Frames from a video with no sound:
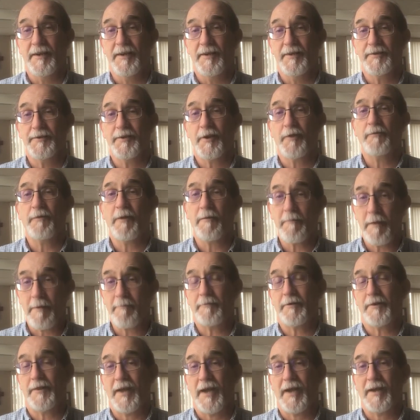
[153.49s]
So
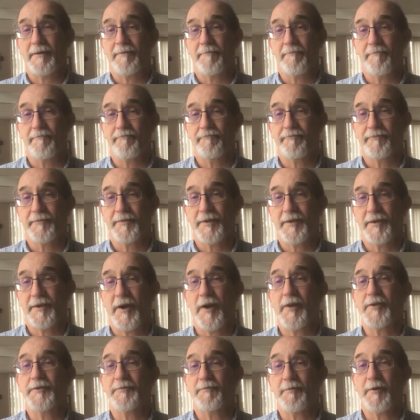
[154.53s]
remember that.
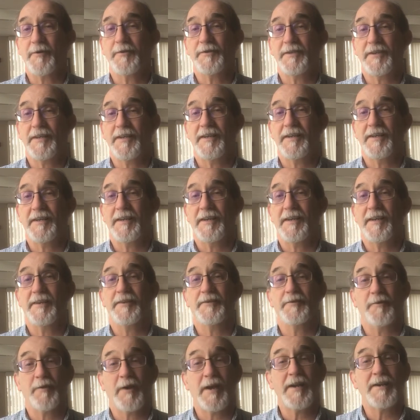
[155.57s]
God's mercy
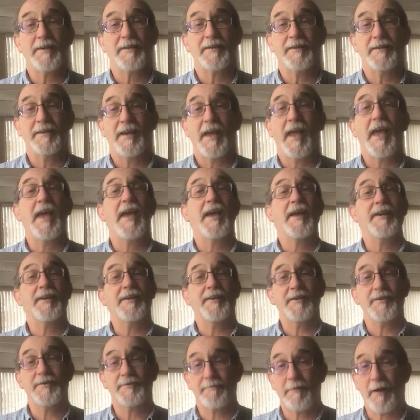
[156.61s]
is great and
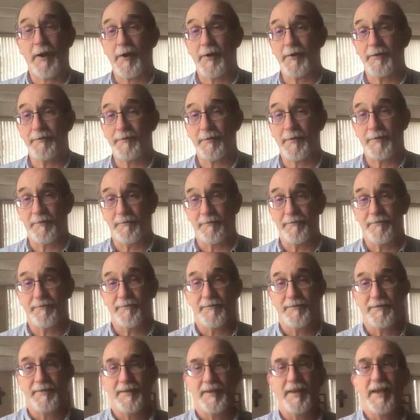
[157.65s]
it is powerful.
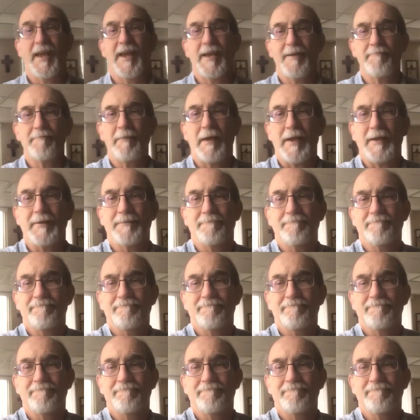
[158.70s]
Amen.